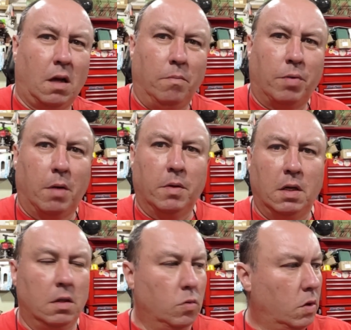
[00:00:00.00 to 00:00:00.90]
I'm probably
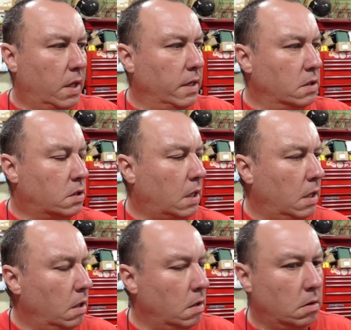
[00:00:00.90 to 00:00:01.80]
gonna do a light
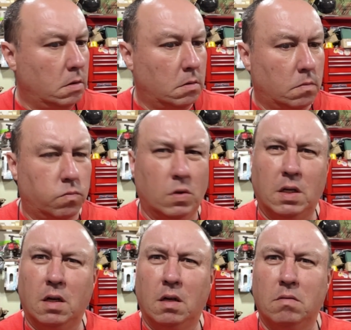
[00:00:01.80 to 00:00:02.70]
sanding with
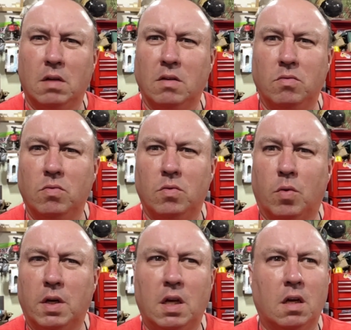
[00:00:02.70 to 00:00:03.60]
like
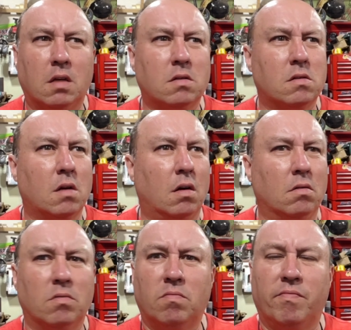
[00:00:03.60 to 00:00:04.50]
220, I guess.
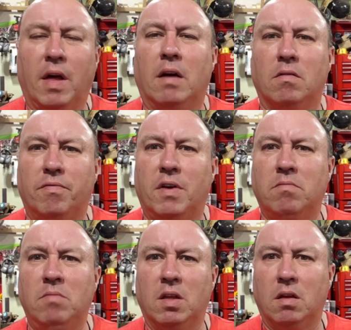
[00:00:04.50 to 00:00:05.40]
I don't know, 5
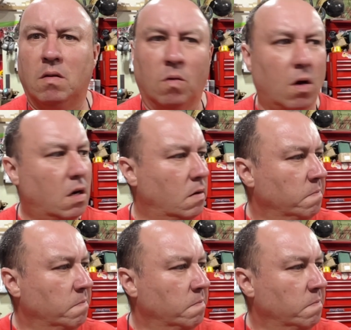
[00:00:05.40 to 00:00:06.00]
million grit.